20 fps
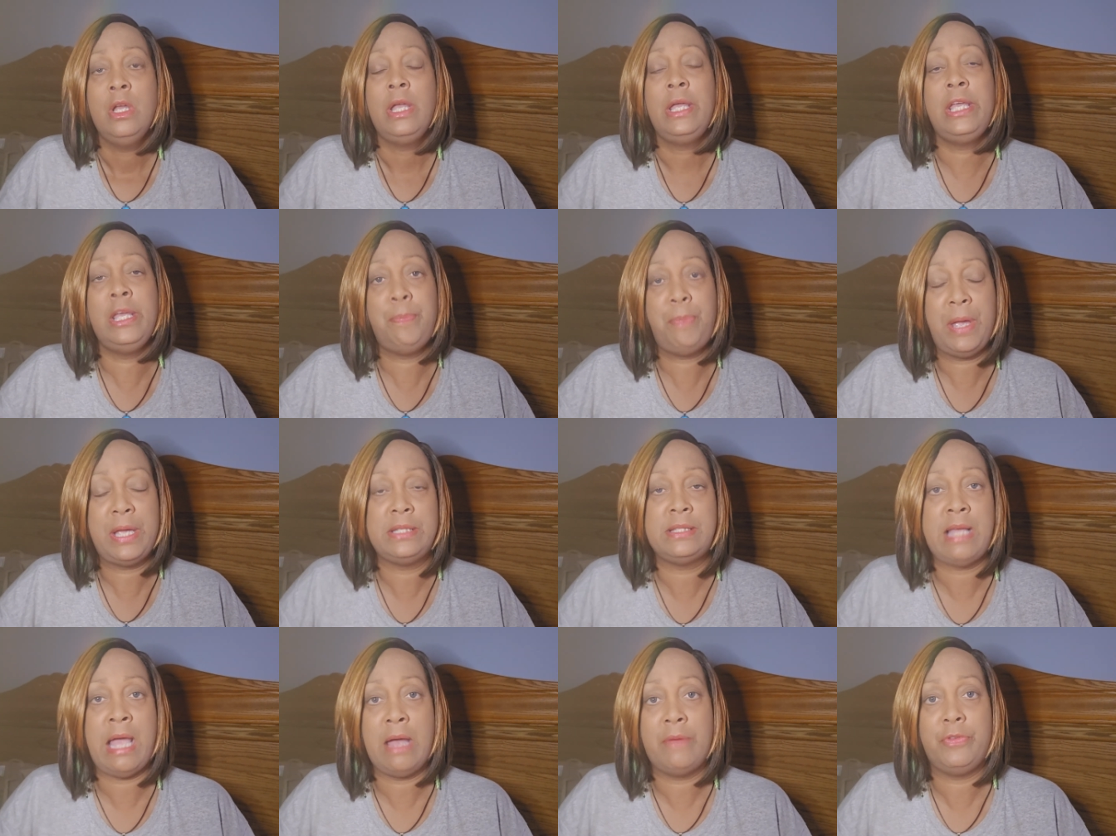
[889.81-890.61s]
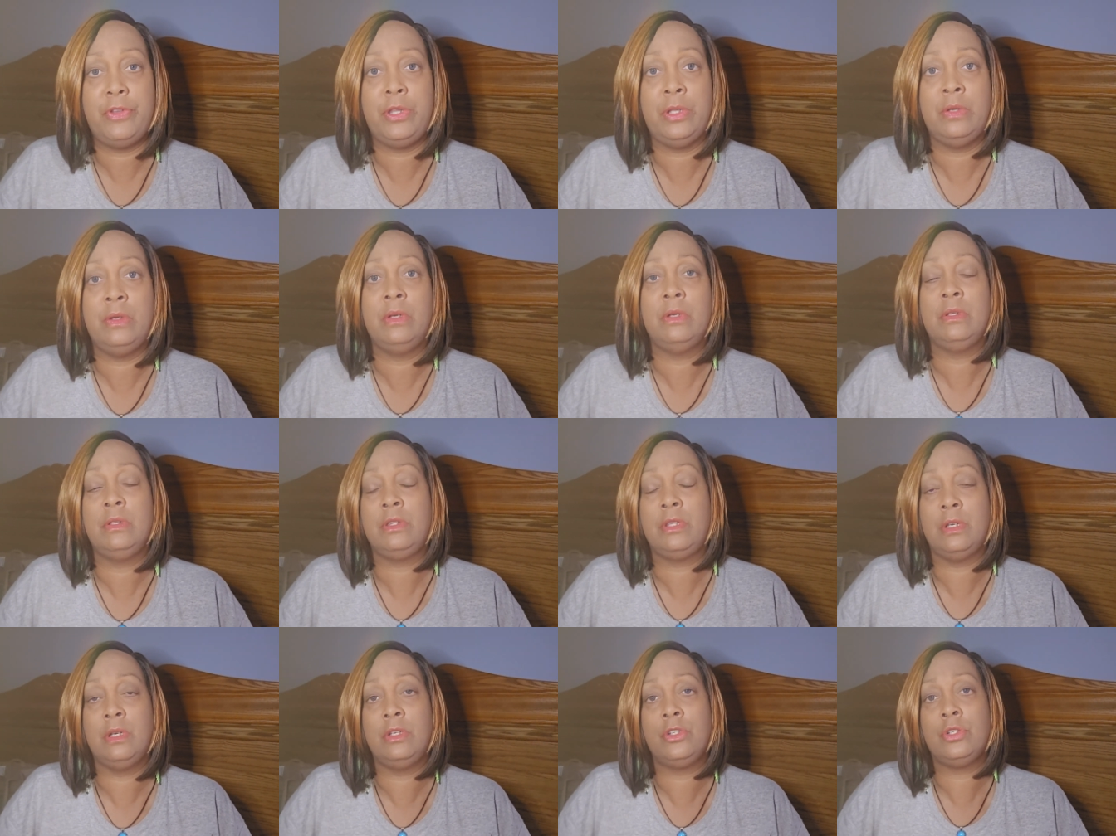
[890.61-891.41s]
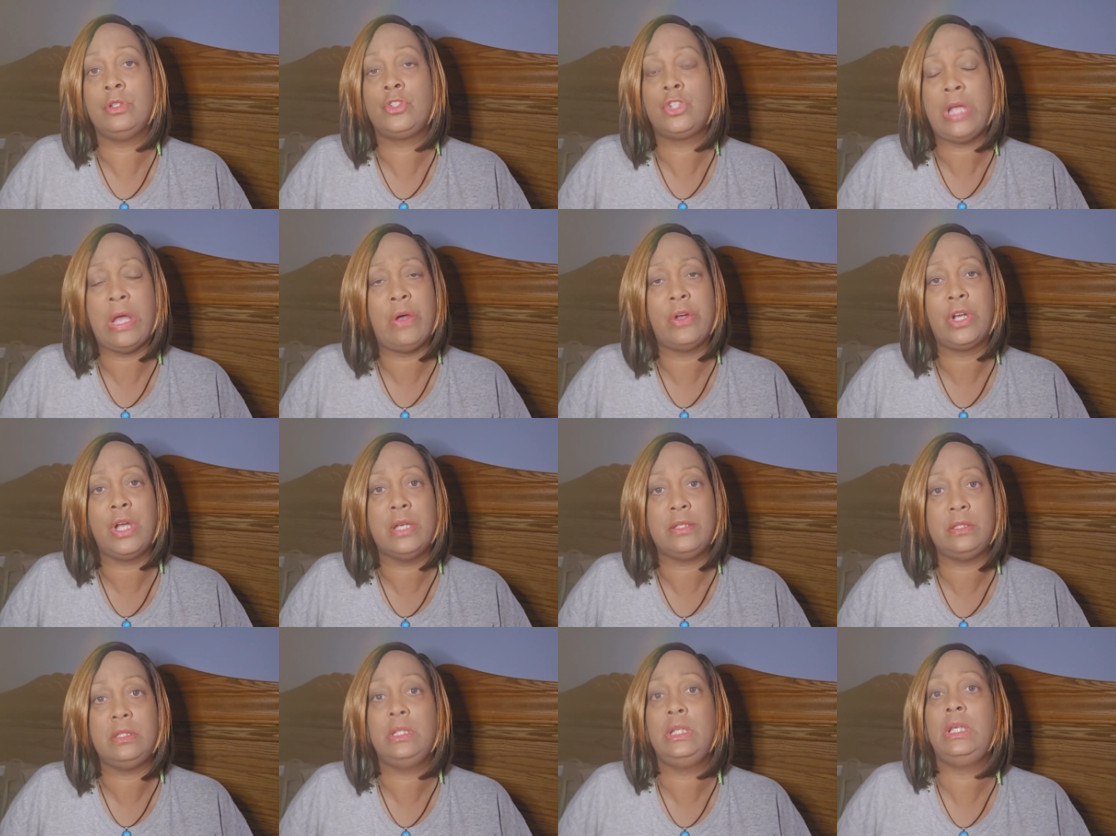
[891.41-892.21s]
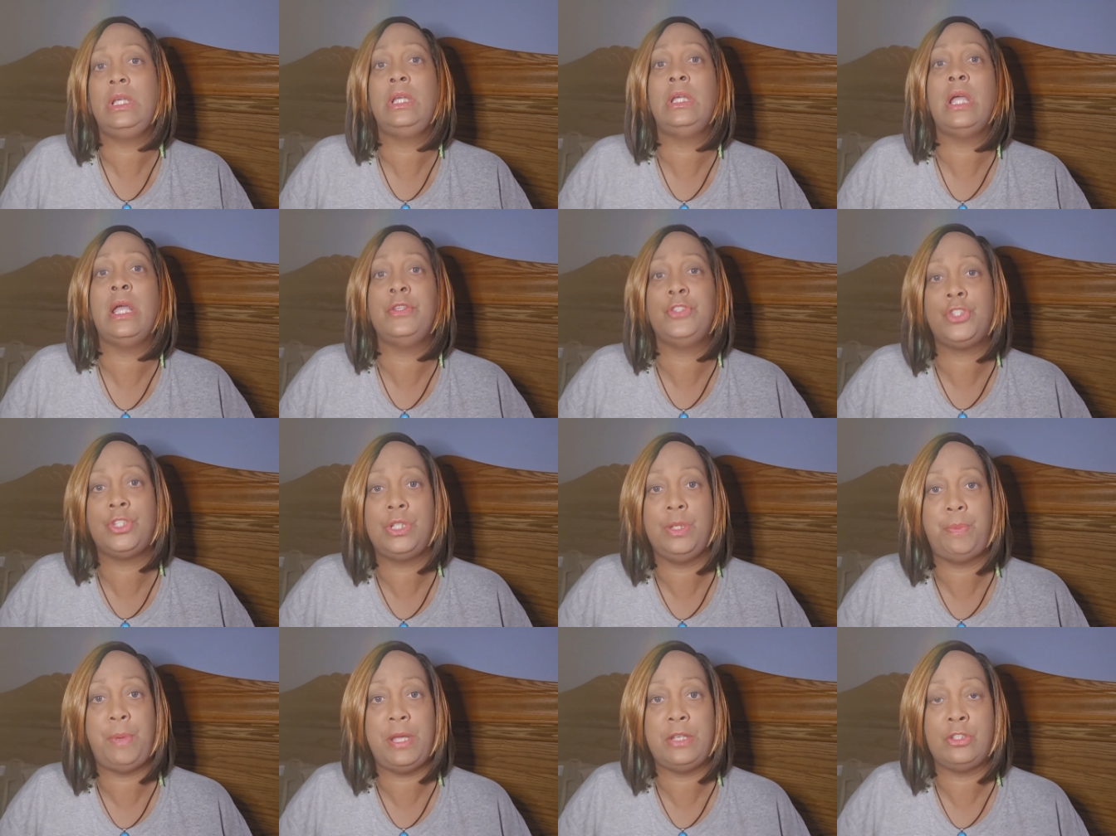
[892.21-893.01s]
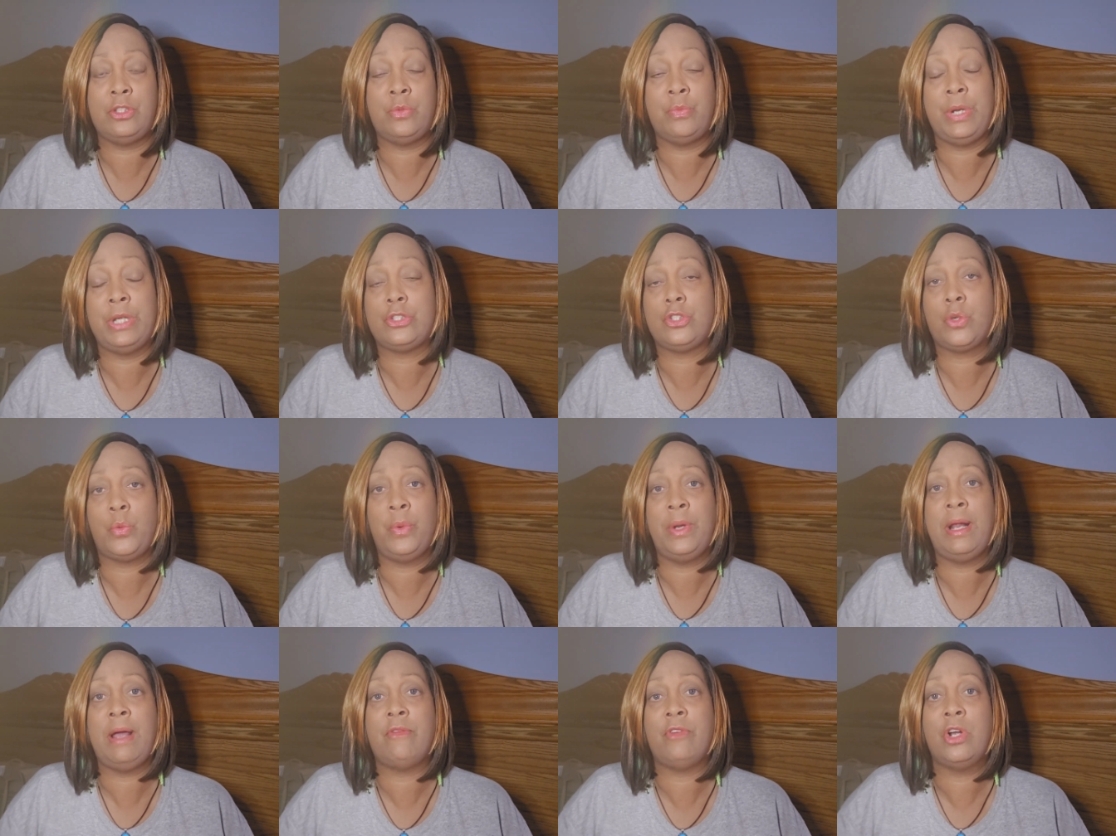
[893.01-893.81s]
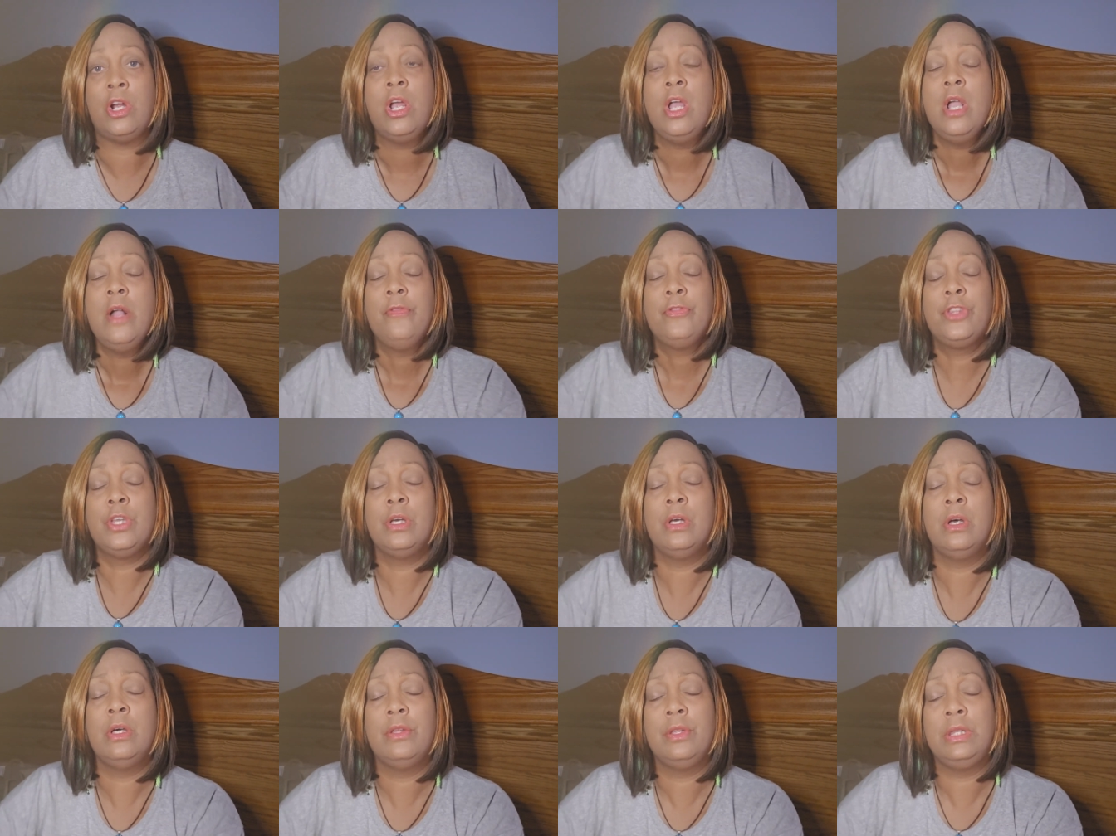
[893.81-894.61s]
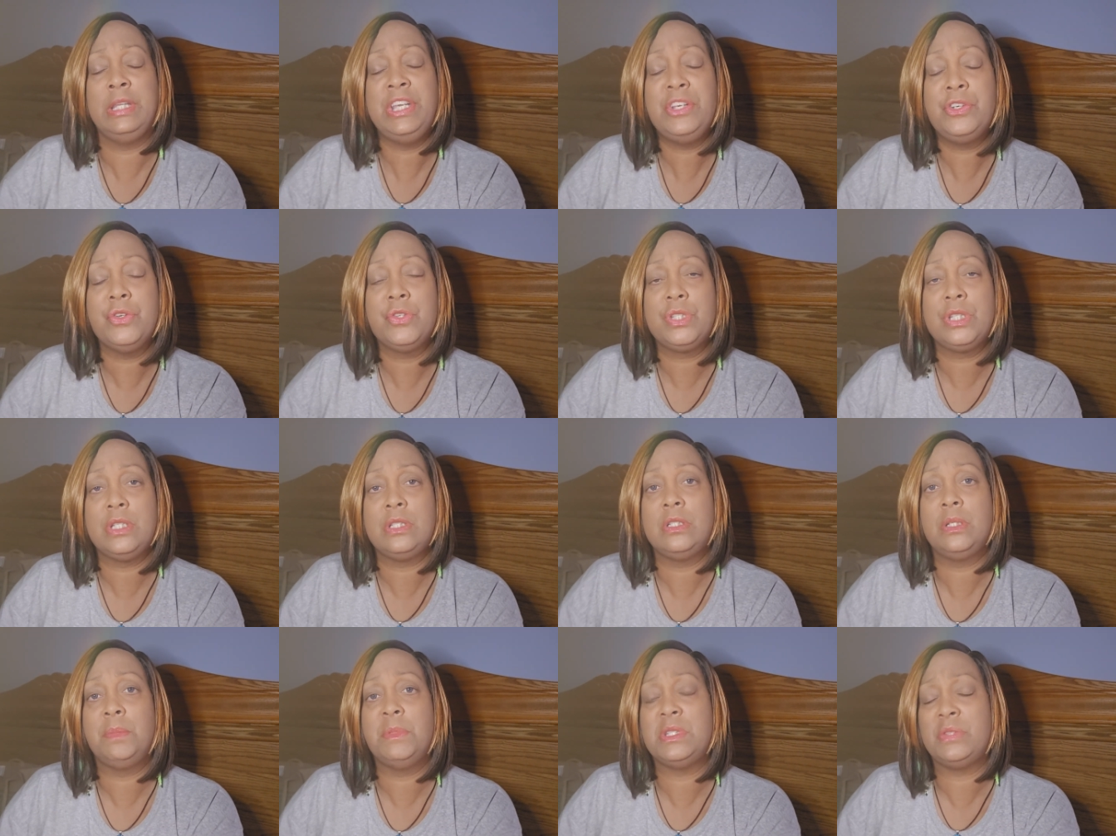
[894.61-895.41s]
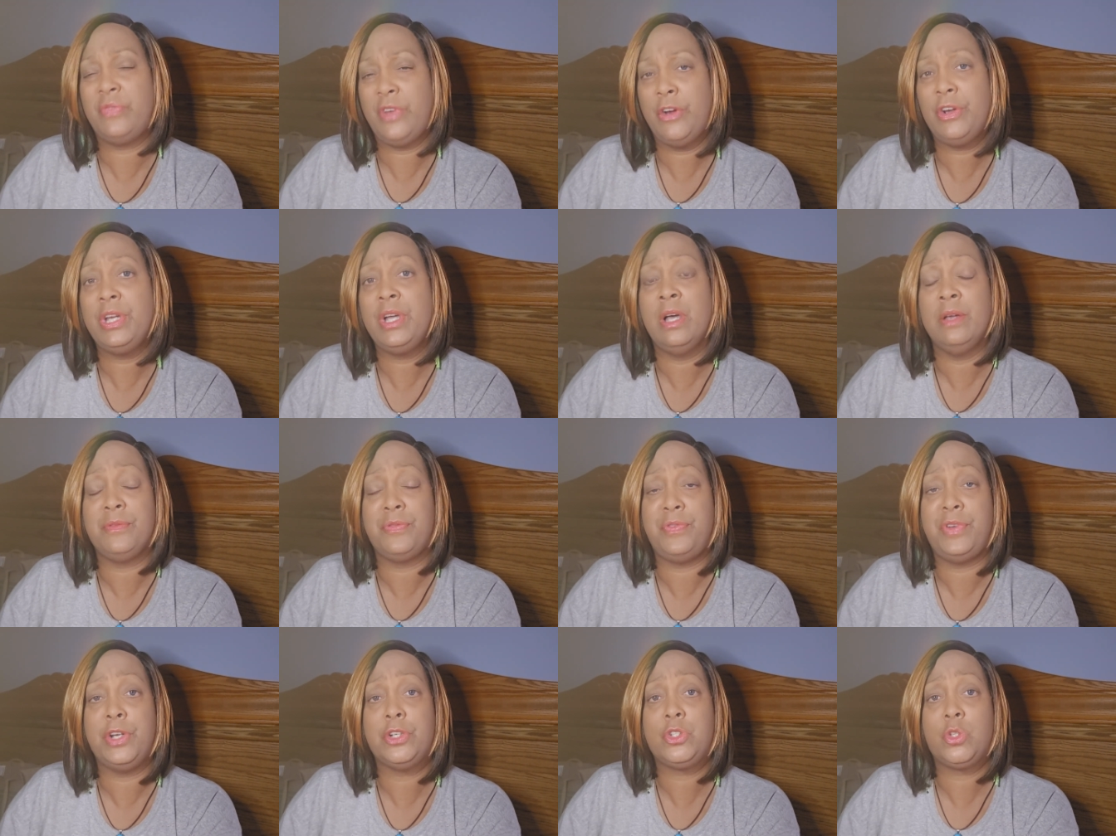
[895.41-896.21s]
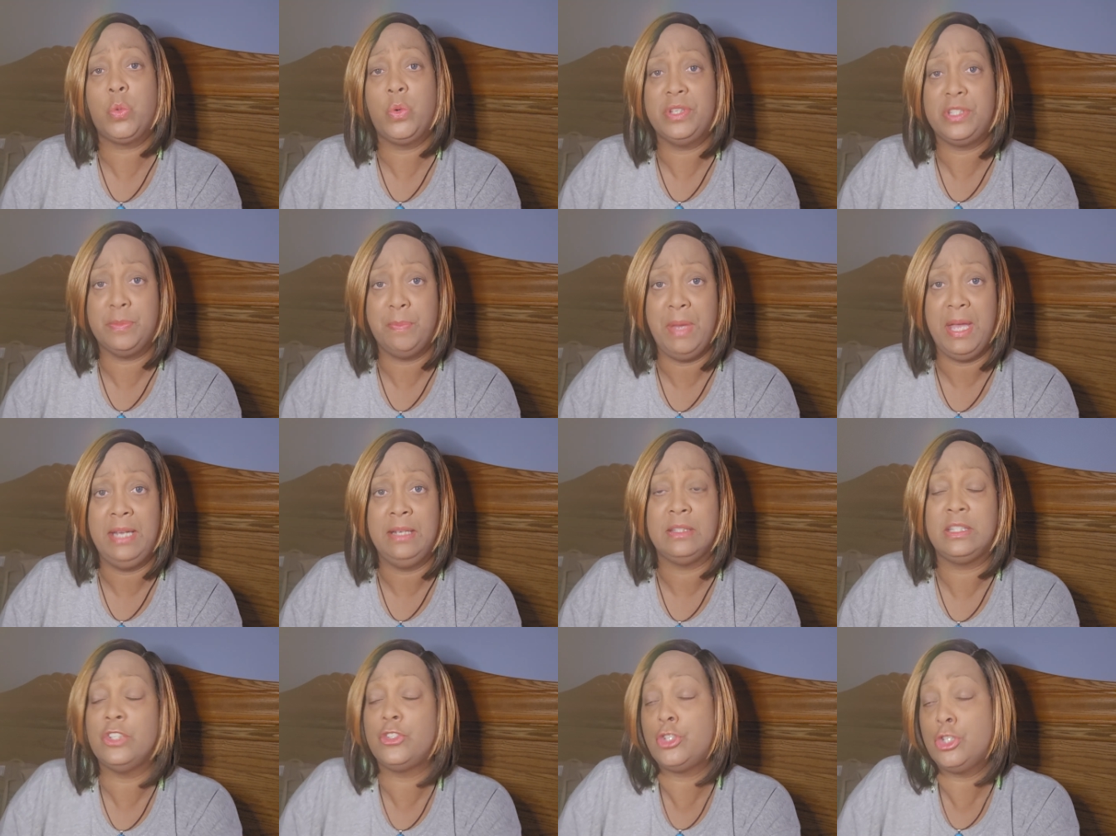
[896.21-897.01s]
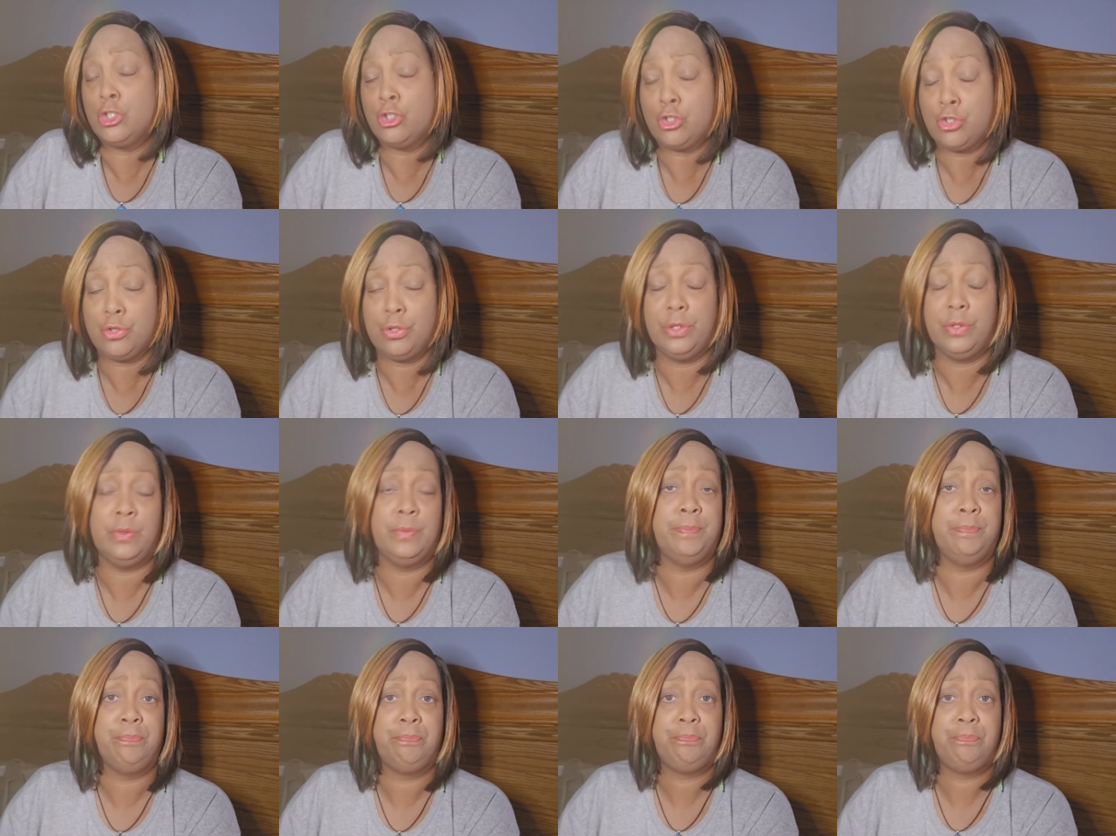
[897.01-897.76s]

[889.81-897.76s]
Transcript: He pays half of the, the child custody and she pays the rest or whatever. The legal system is very unfair towards men. This is true.